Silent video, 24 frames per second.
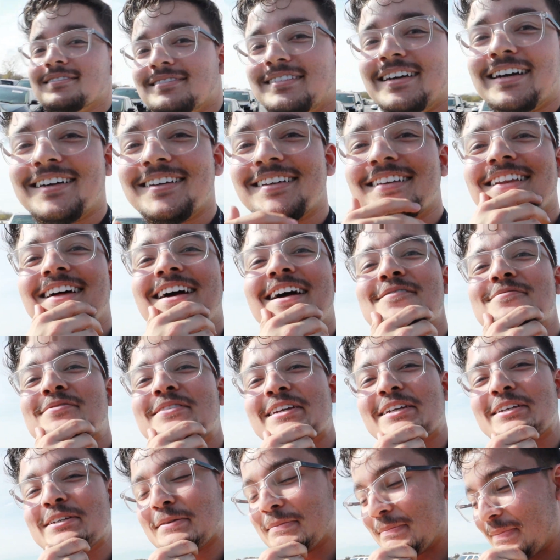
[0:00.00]
Not gonna lie, I'm
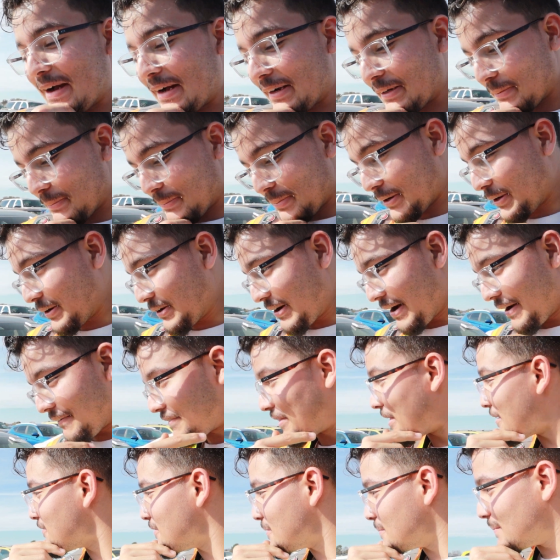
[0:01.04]
thinking about it, bro. I've
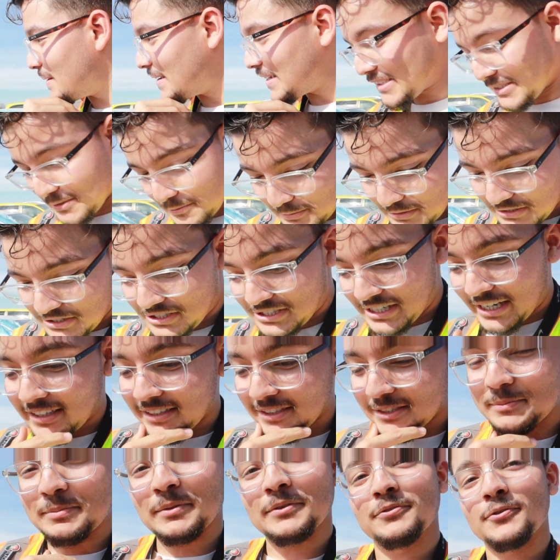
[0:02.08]
never messed with
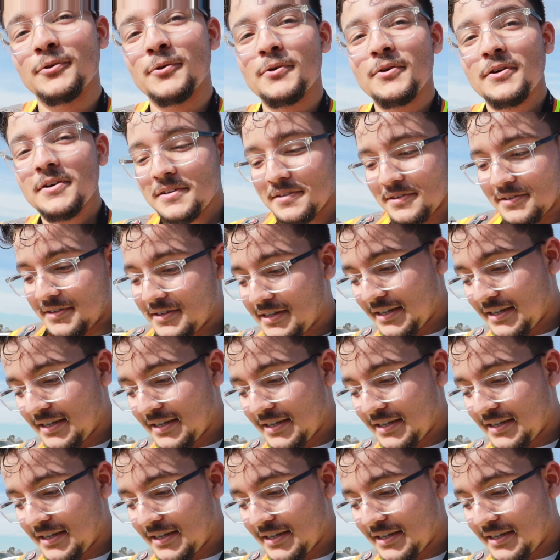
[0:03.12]
Jettas before,